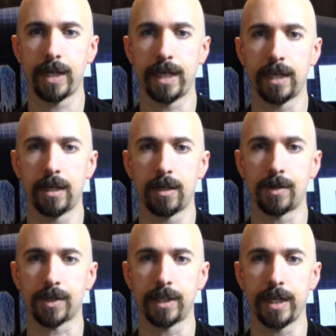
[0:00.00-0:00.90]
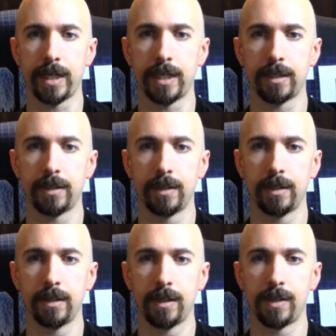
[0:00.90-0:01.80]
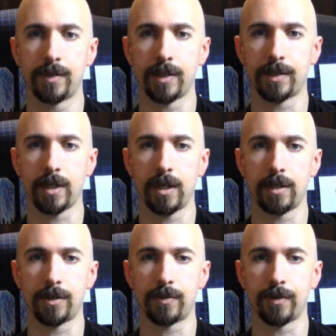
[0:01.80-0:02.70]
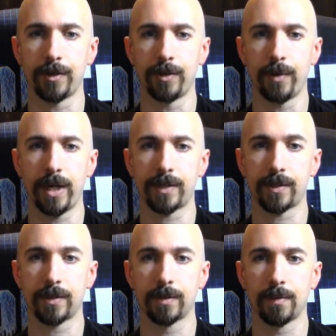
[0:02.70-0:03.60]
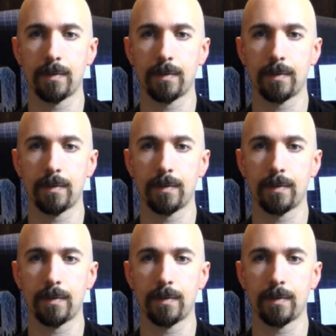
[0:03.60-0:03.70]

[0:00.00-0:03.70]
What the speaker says: $80 Canadian, $60 for US.